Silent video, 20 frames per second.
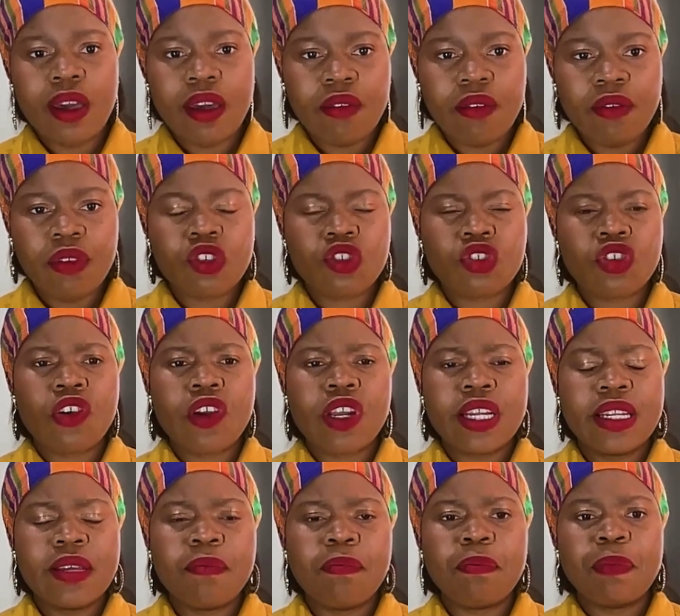have
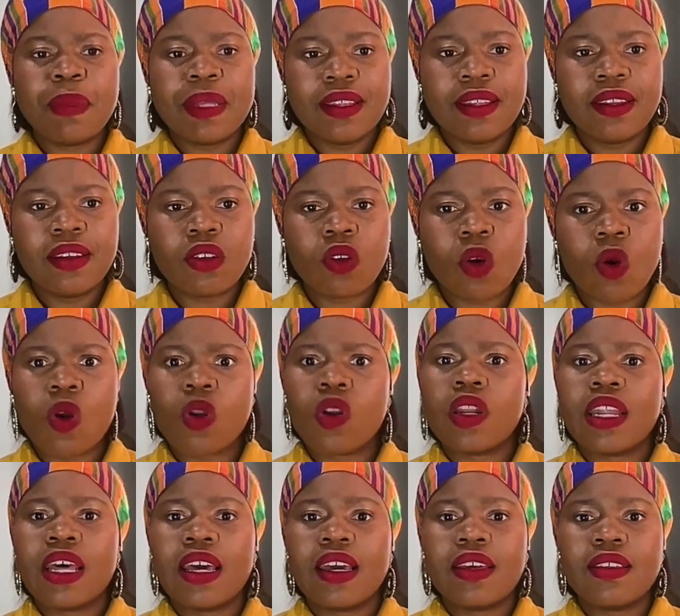historically been
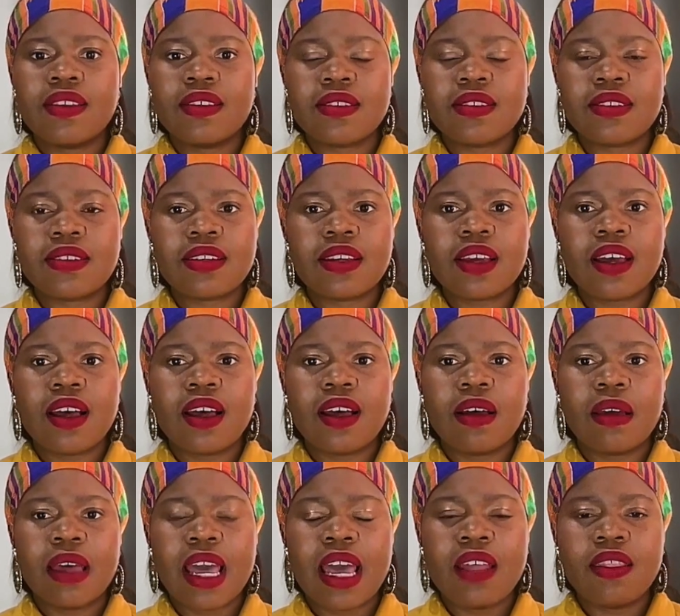colonized,
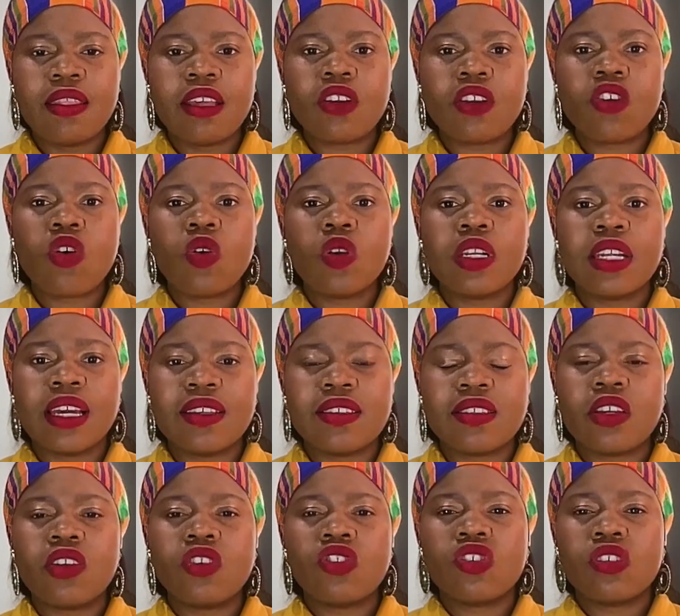and that
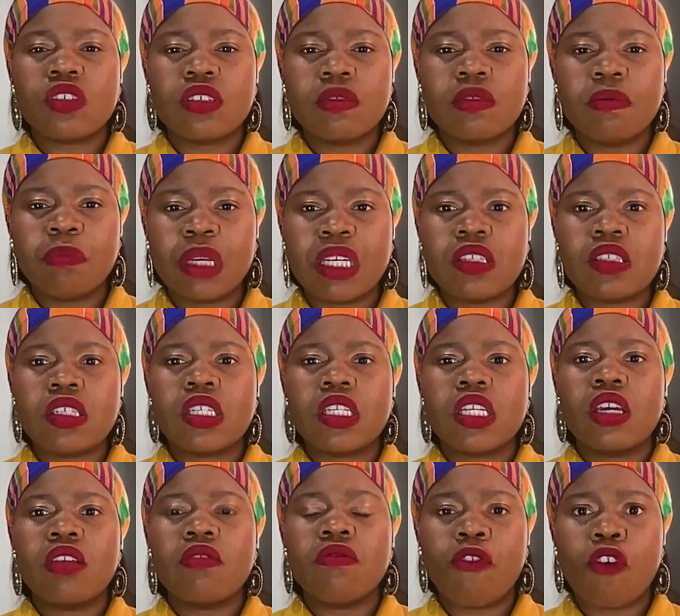colonization basically
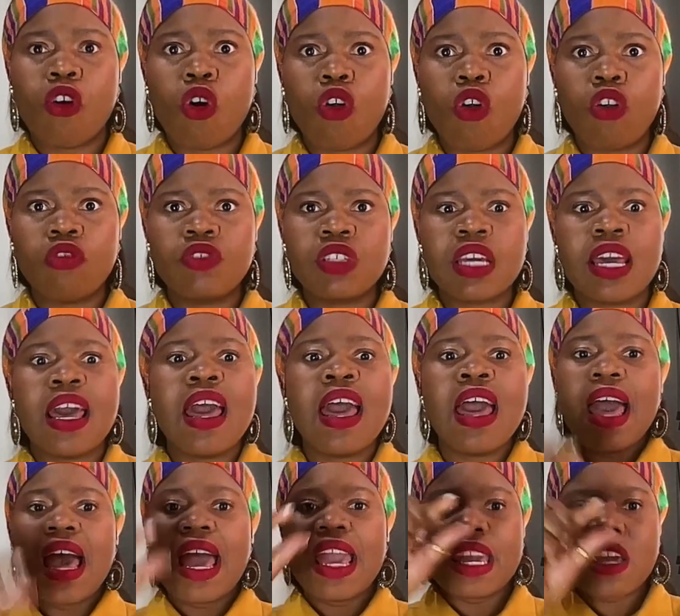involved
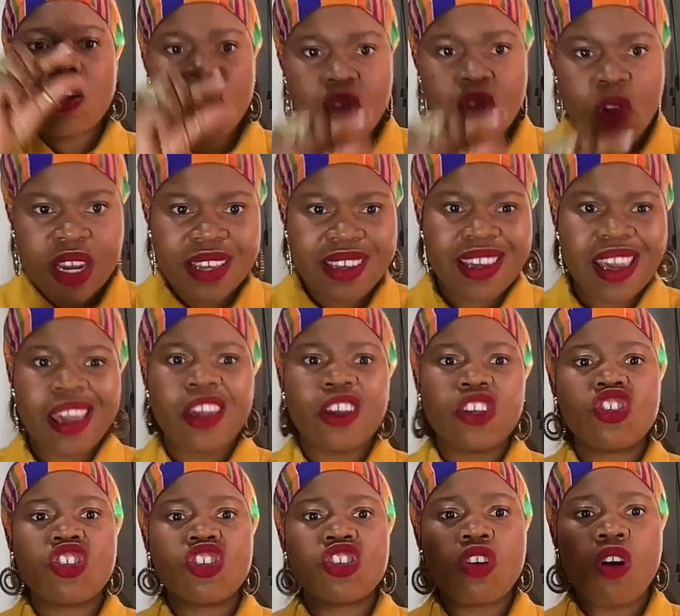an
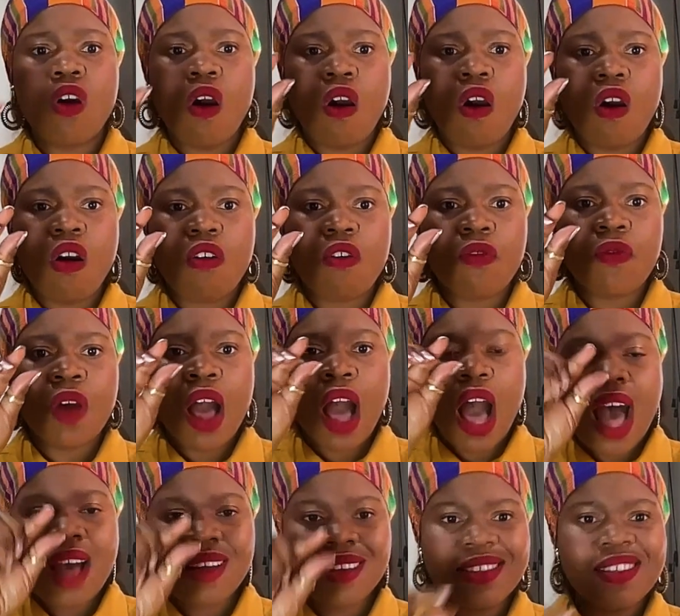eradication of
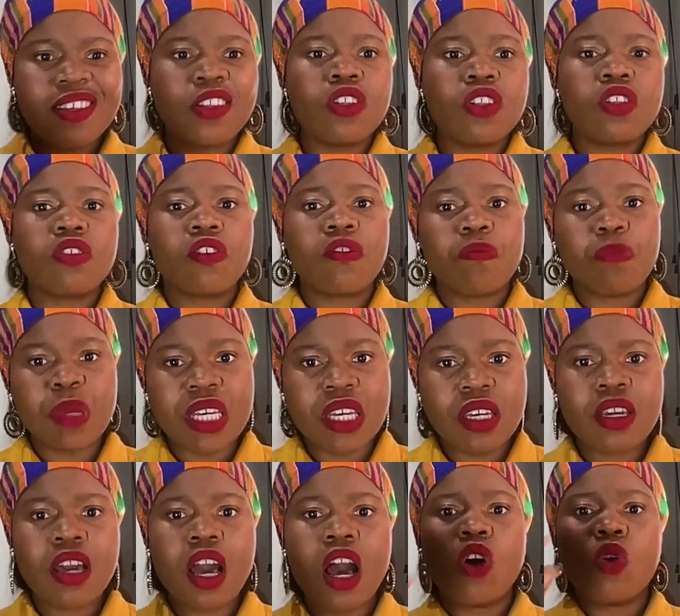a sense of
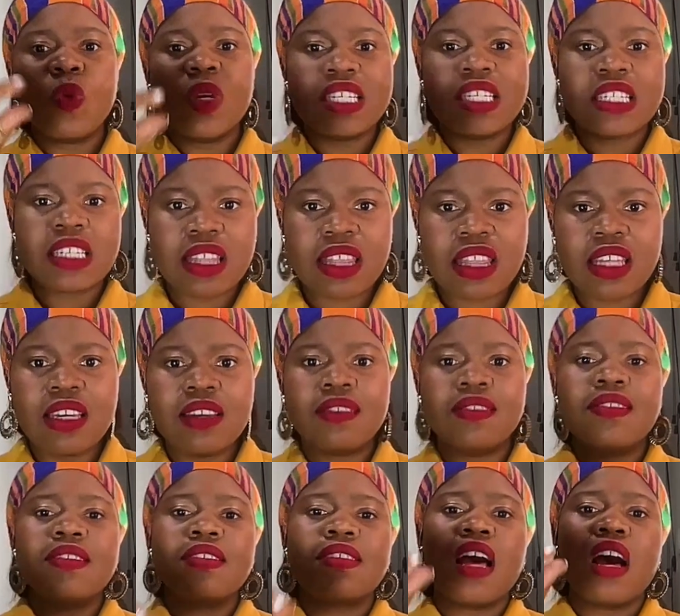being, how we did
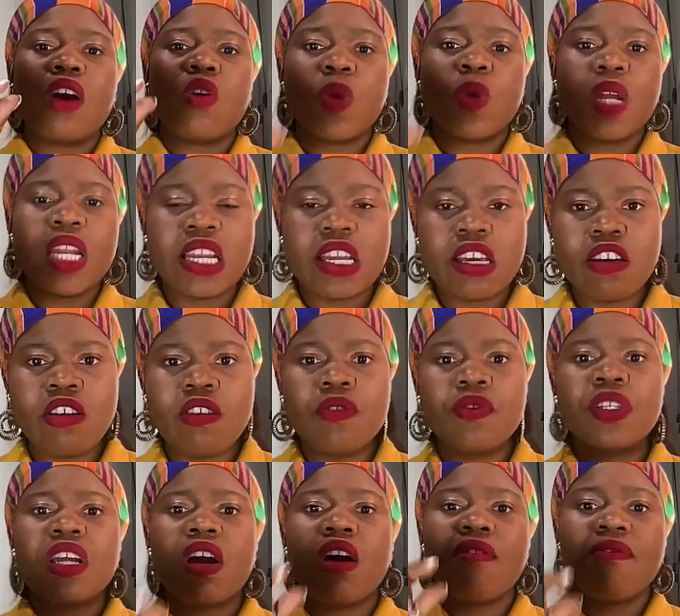things, how we
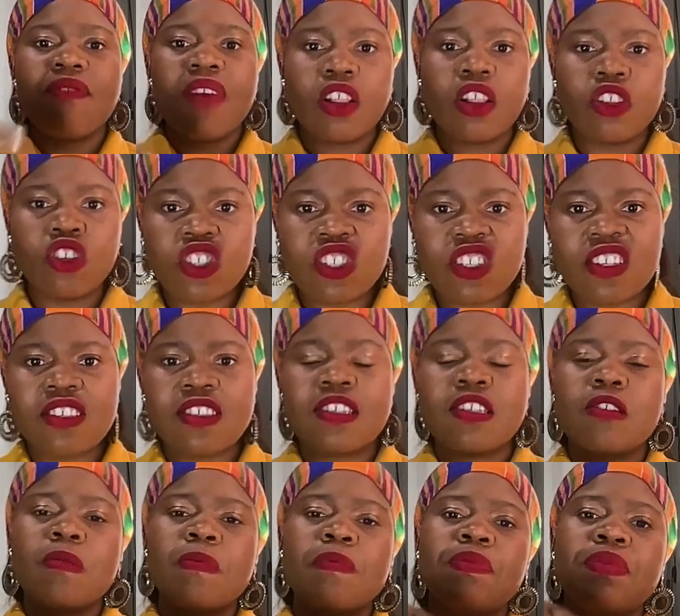lived, our value
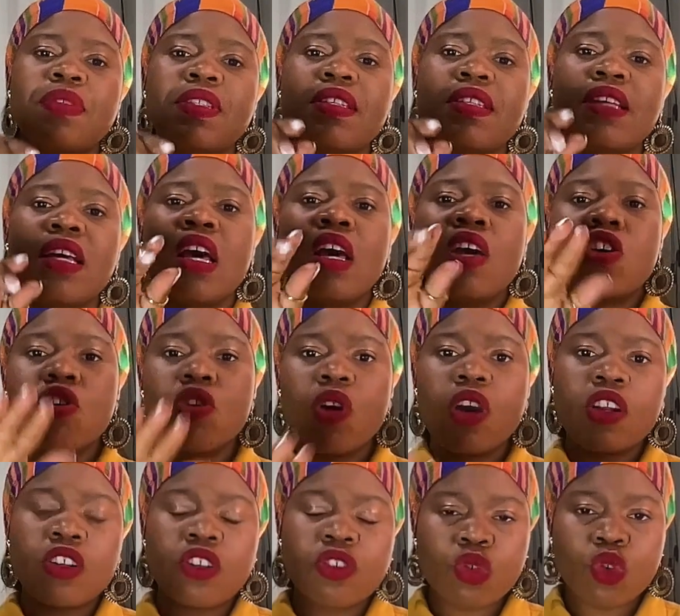systems,
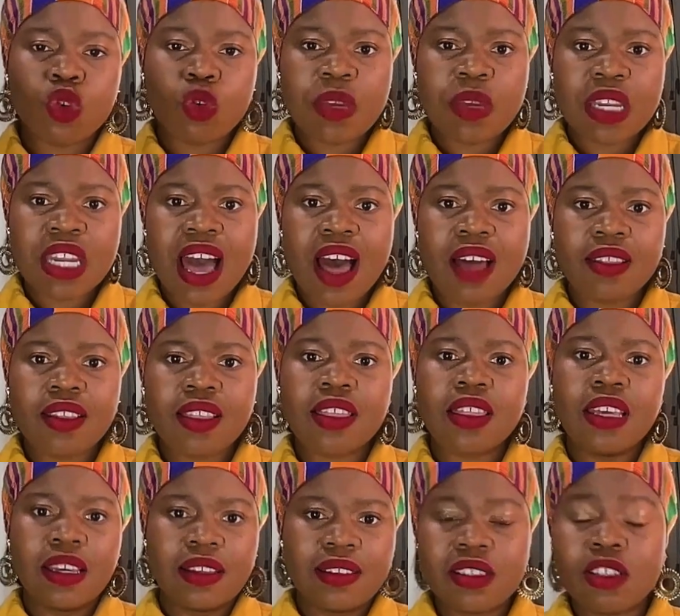and there's so many other
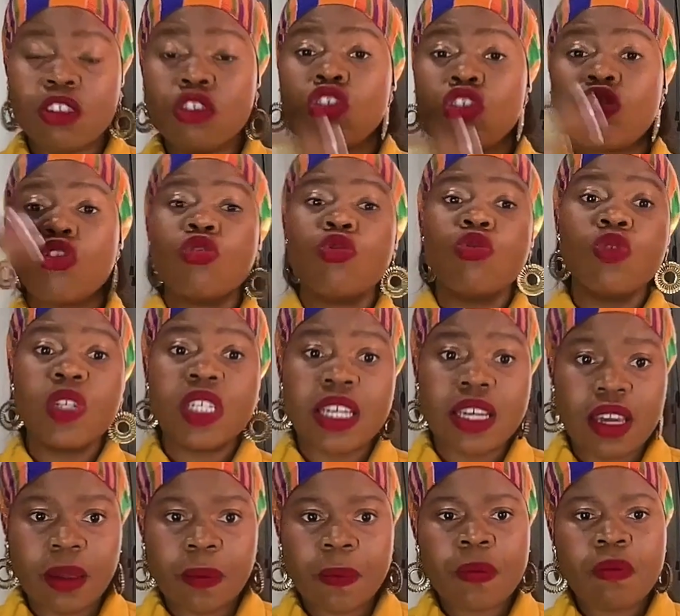things,
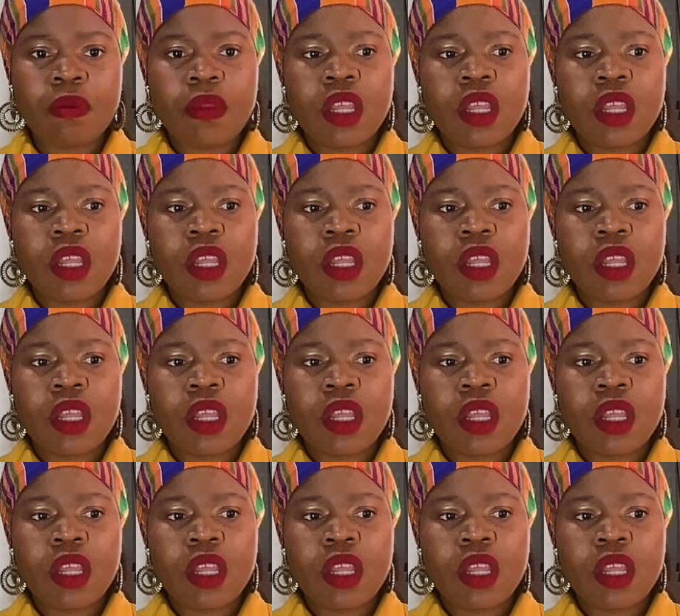including